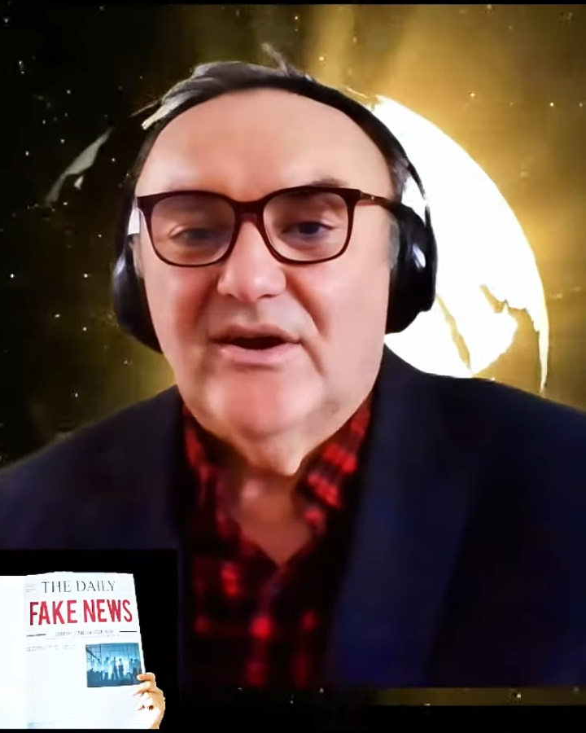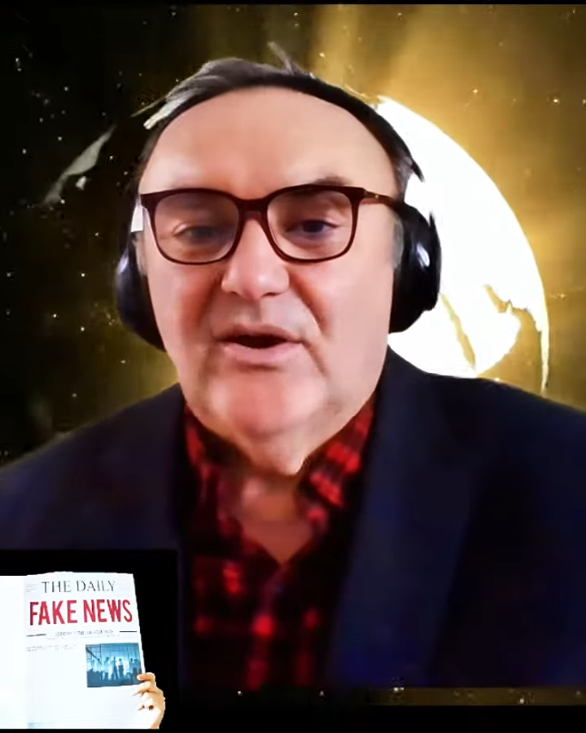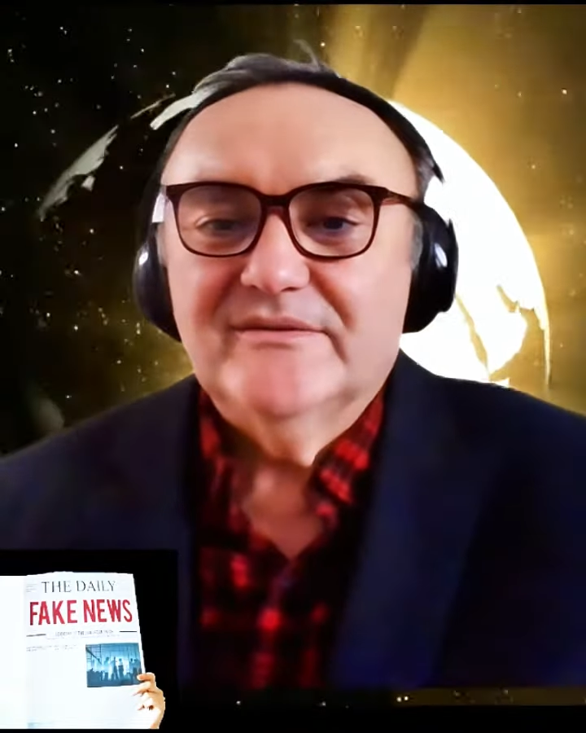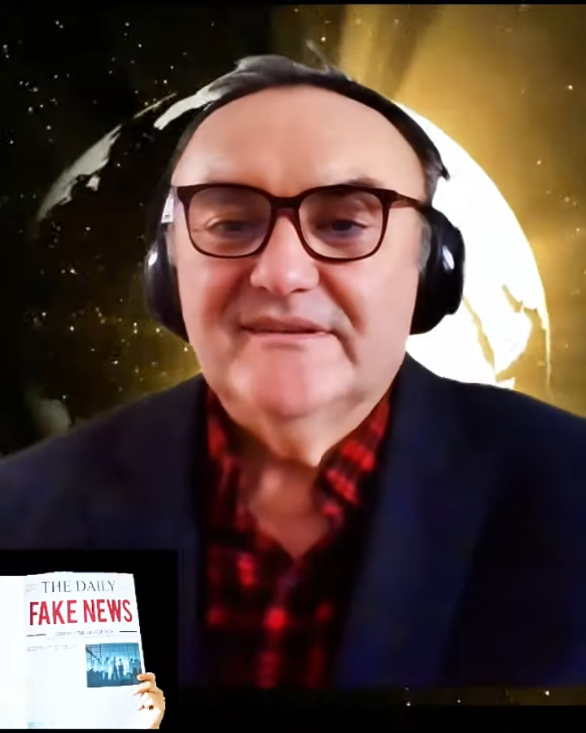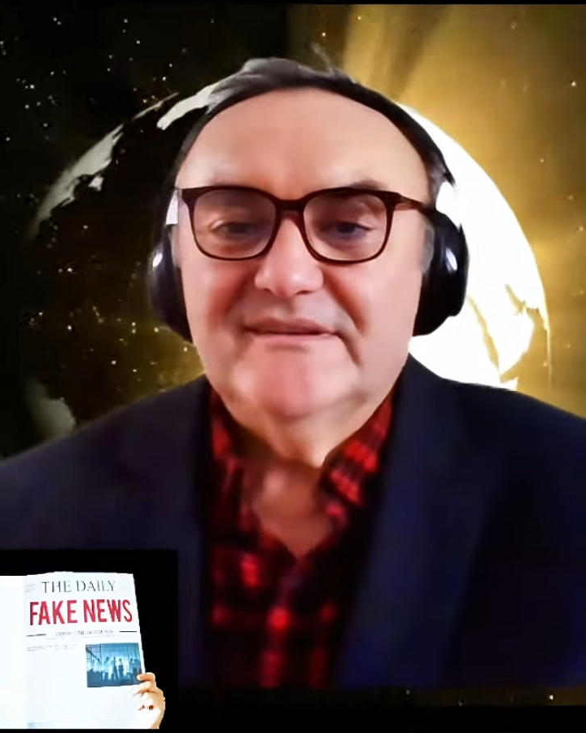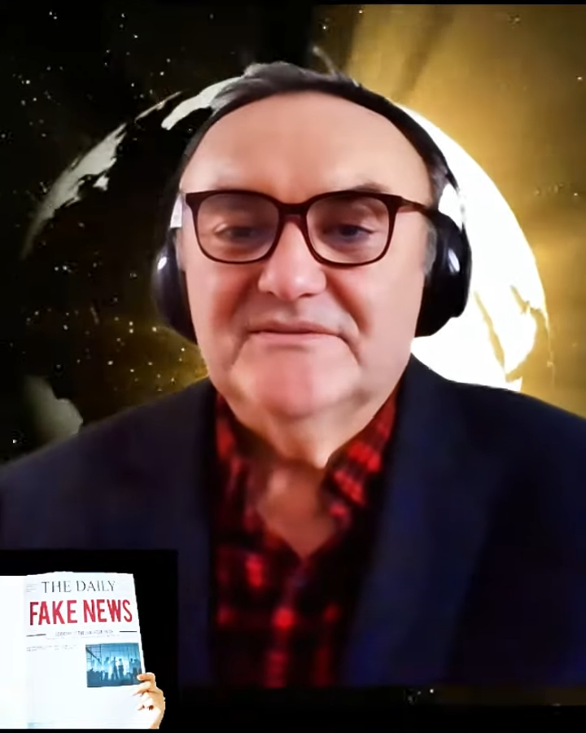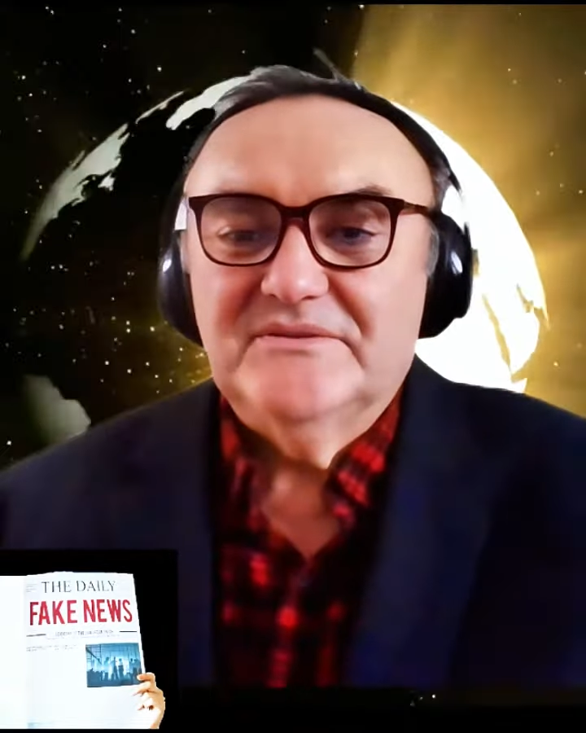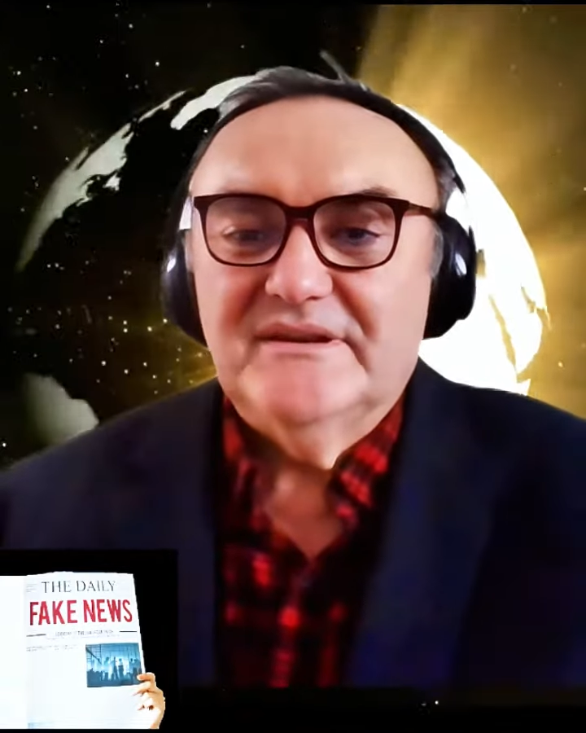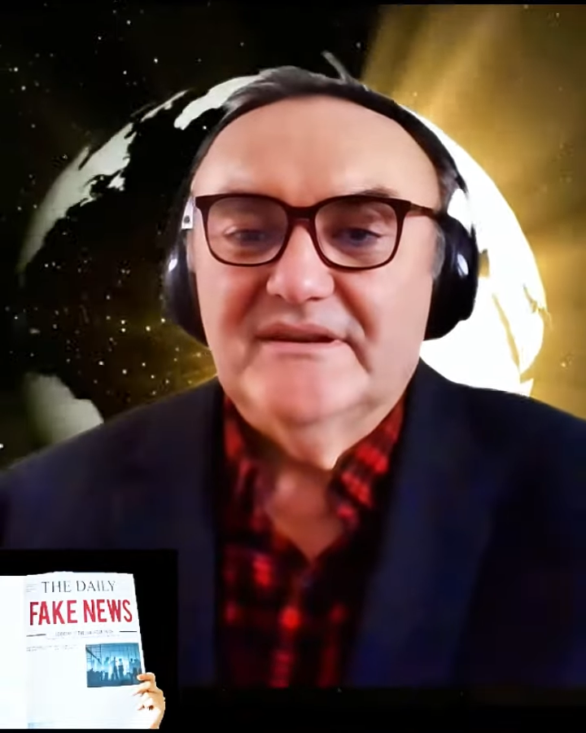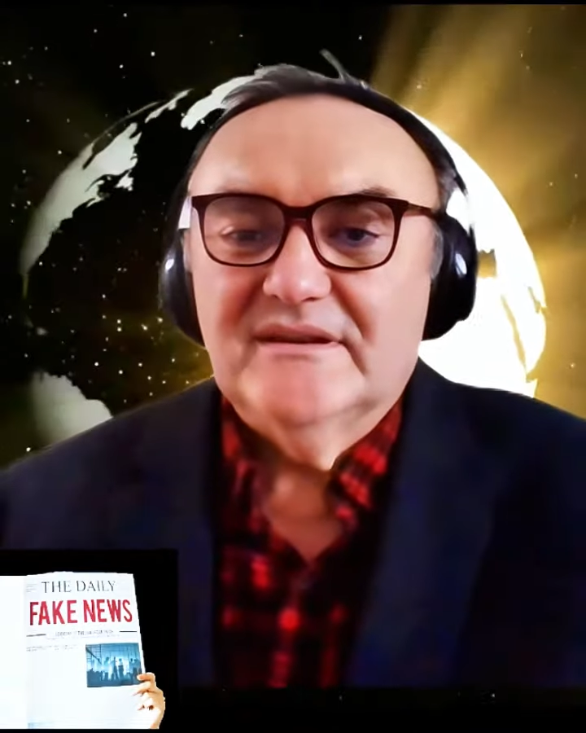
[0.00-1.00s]
on the
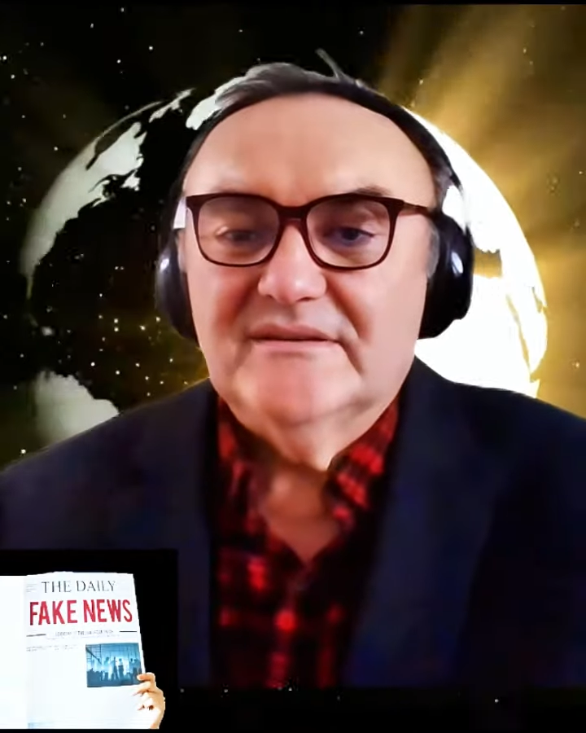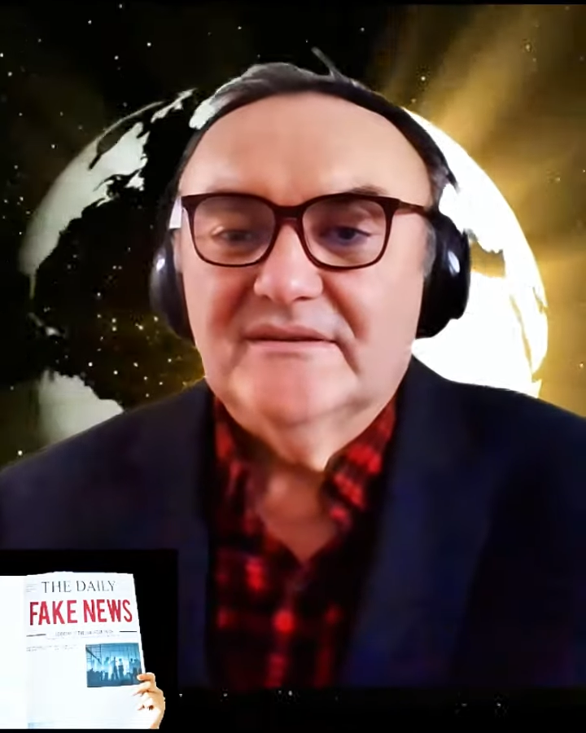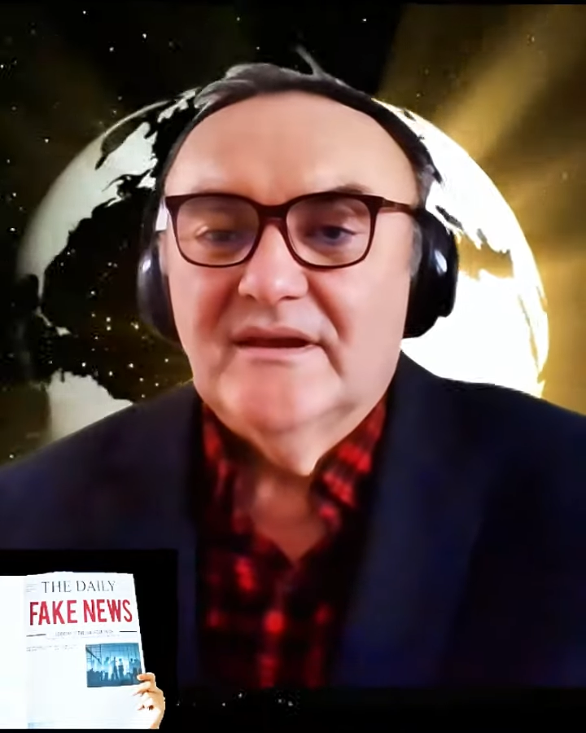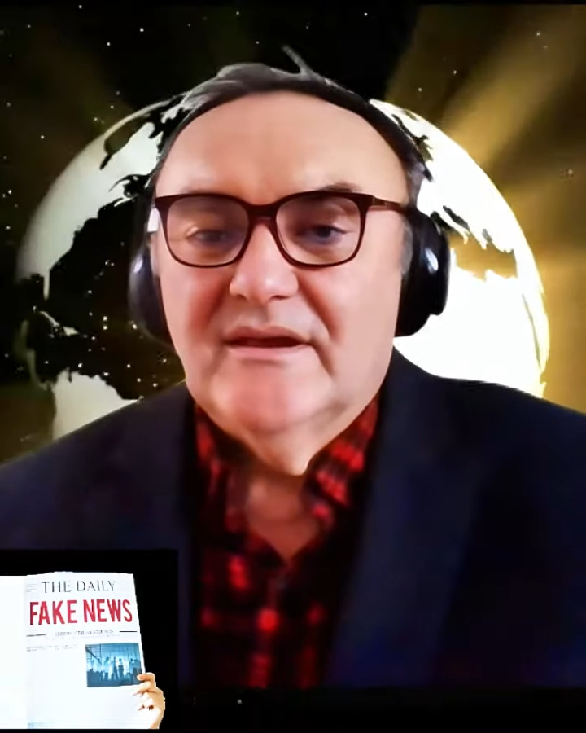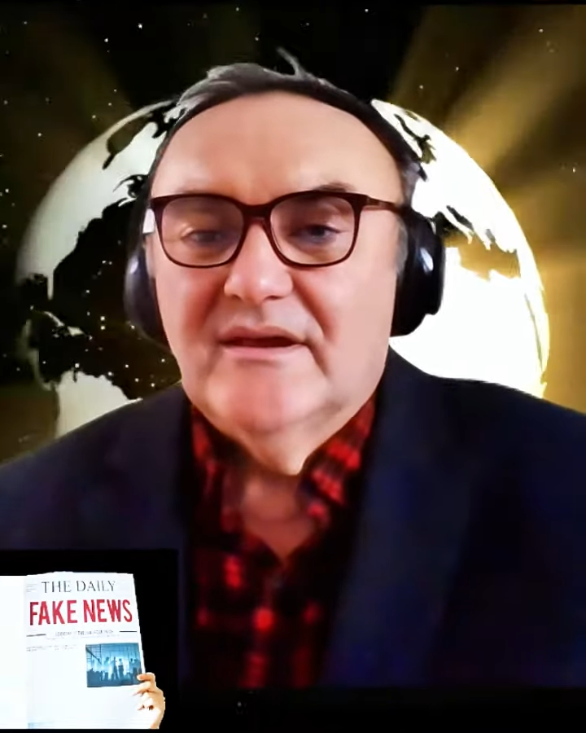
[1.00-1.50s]
Iranian